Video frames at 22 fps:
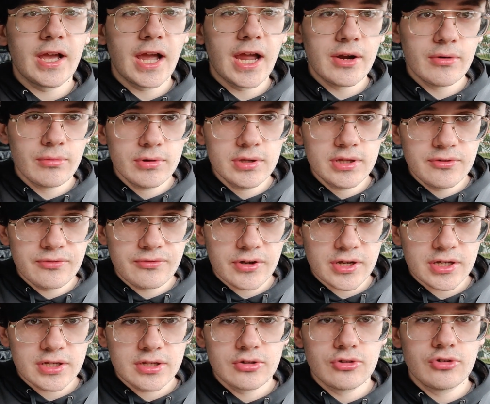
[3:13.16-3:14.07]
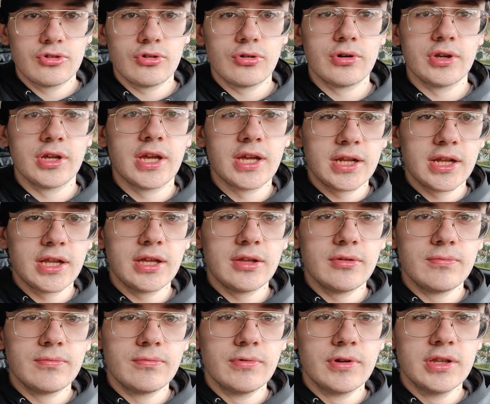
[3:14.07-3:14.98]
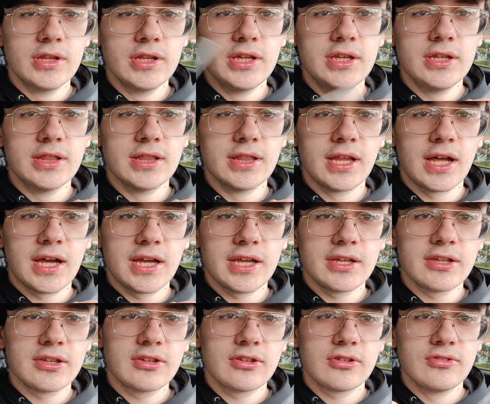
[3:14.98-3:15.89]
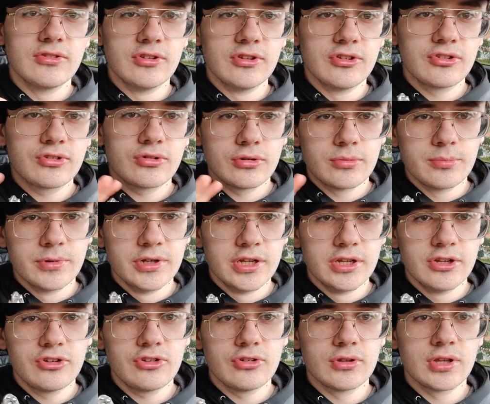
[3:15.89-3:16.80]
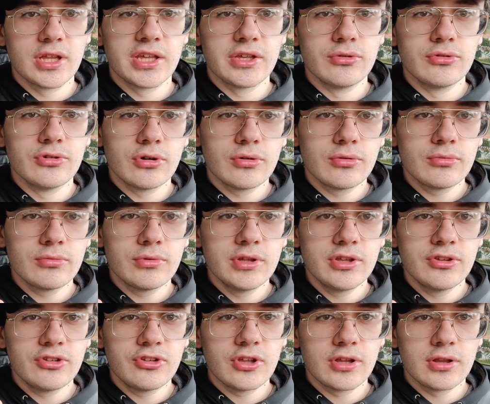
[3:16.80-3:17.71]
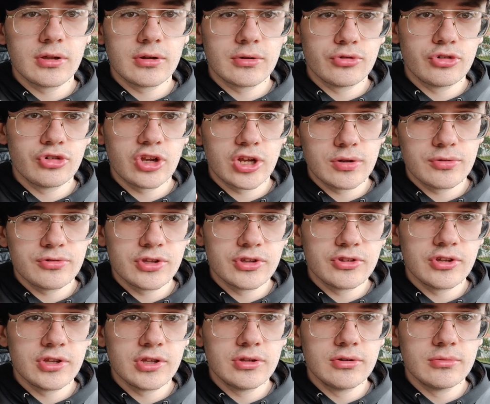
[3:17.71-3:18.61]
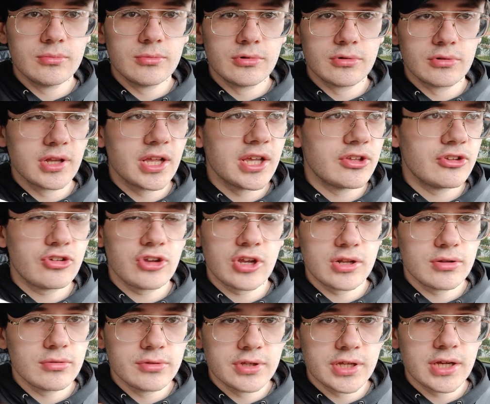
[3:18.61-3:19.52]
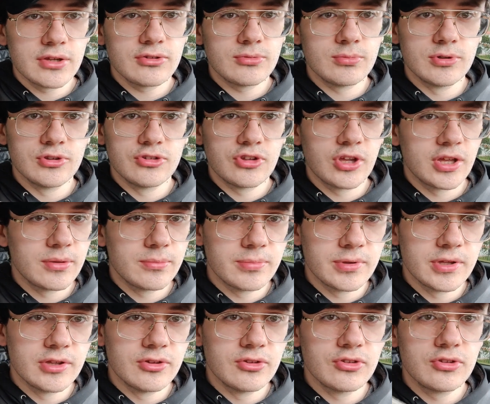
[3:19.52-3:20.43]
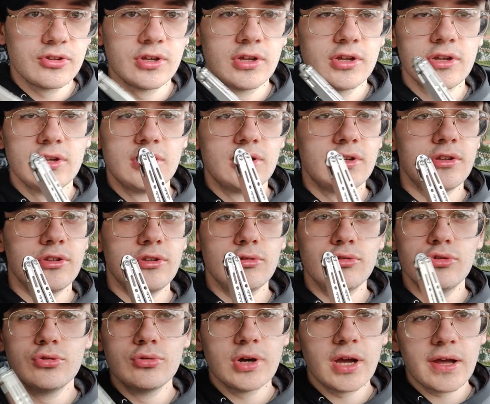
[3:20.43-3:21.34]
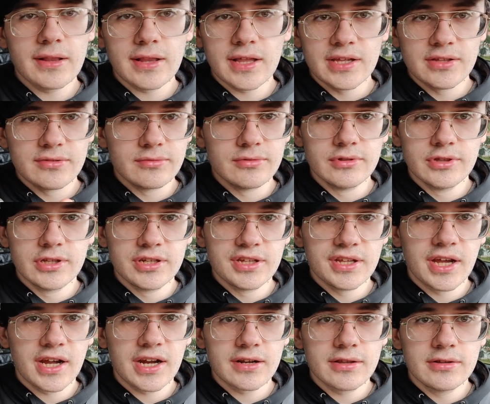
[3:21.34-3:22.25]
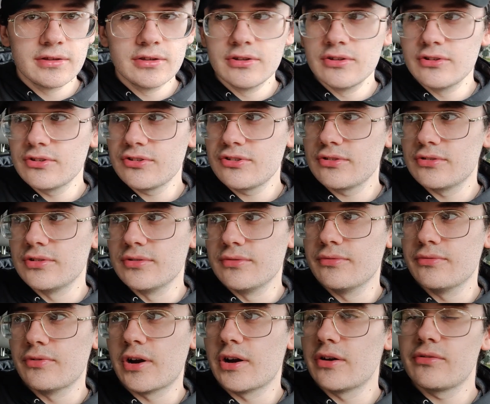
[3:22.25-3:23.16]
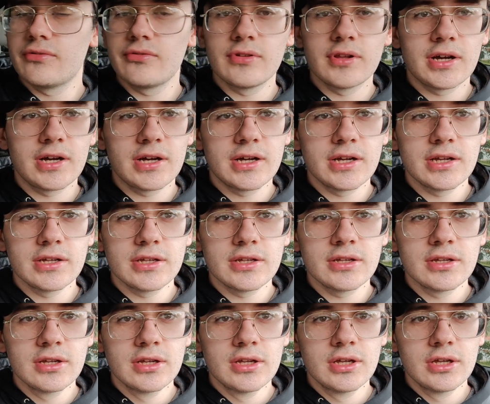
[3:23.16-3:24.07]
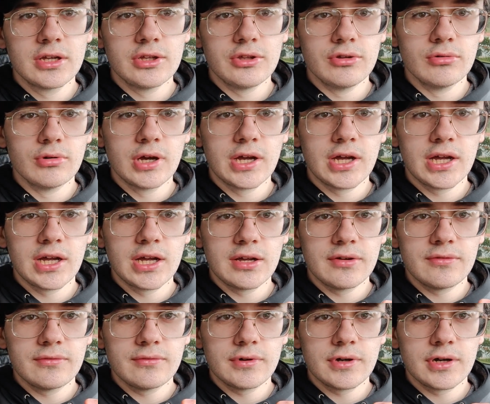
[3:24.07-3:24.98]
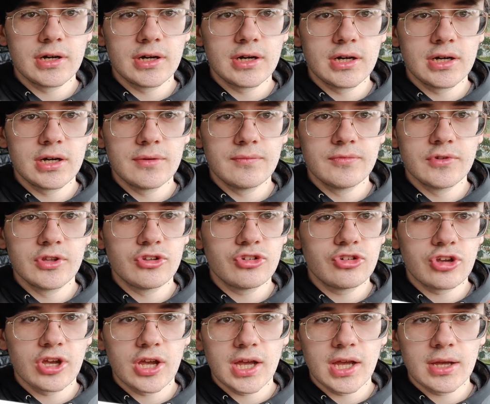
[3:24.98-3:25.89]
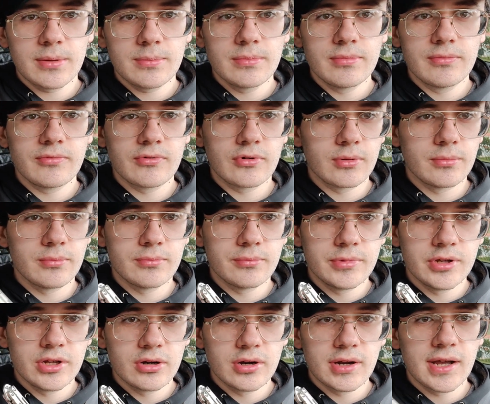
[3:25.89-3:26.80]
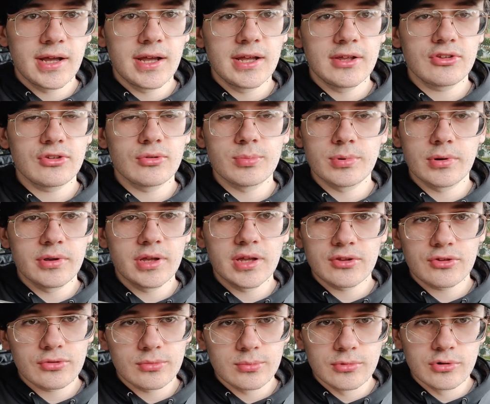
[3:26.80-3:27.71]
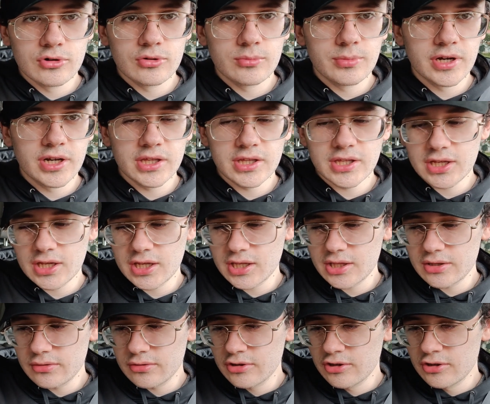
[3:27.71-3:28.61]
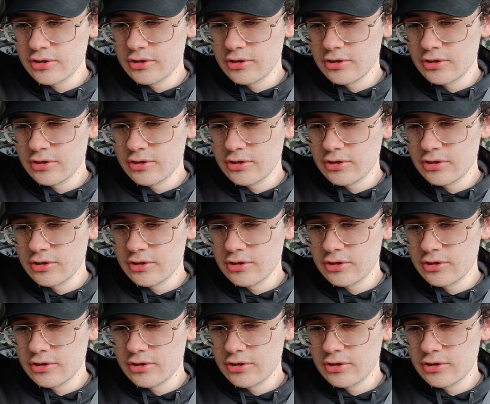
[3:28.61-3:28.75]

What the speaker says: I really fucking enjoy, and I really like this combination. Like, you don't really see a lot of channel titanium or like channel knives with tank pins. You do have like the Nautilus, the Firefly, you have the Chab from BRS. You probably have some more, but I can't,